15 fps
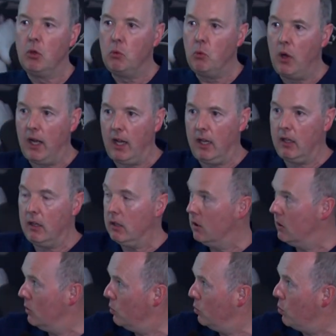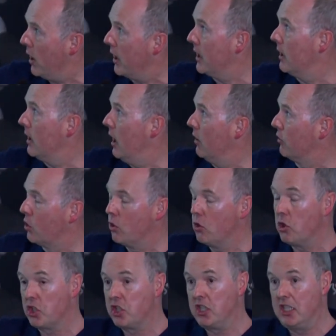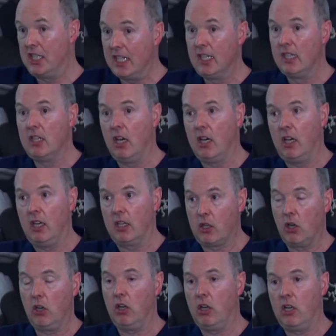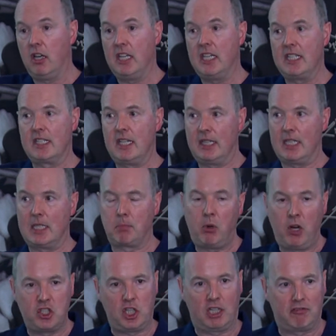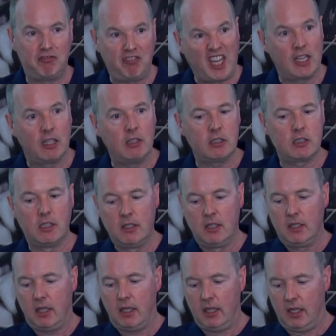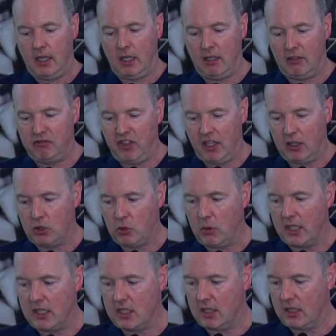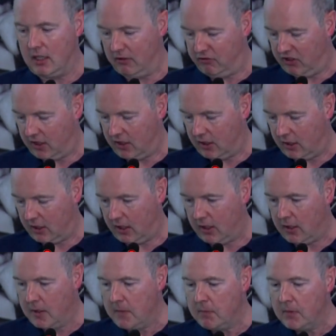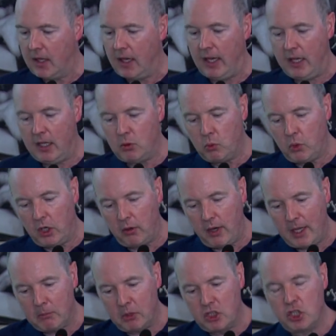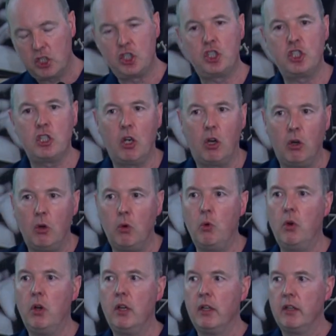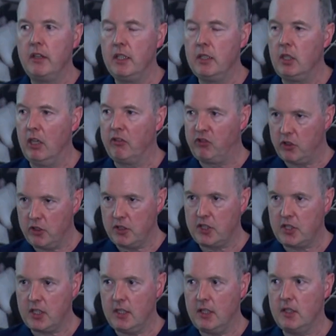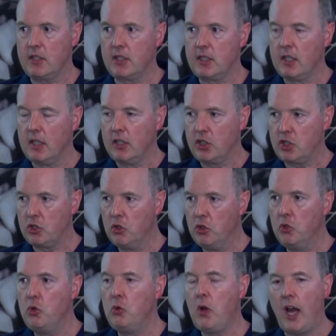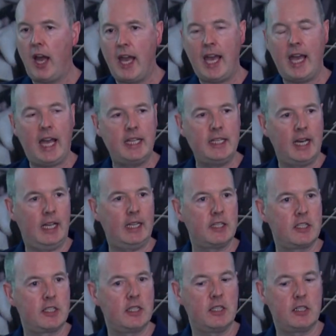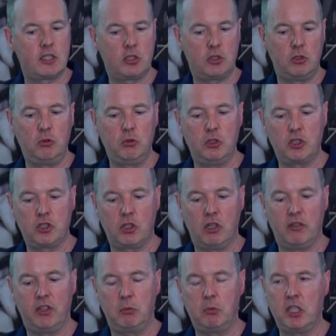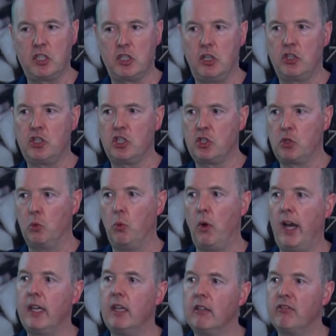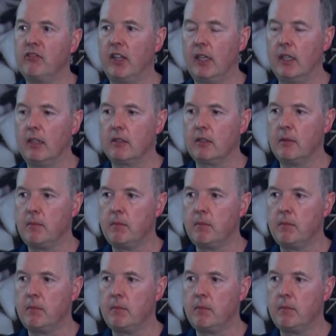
Well, what of course did occur is that this project failed, and it failed quite significantly. And we were able to show the differences through analysis, through survey research as to why it failed.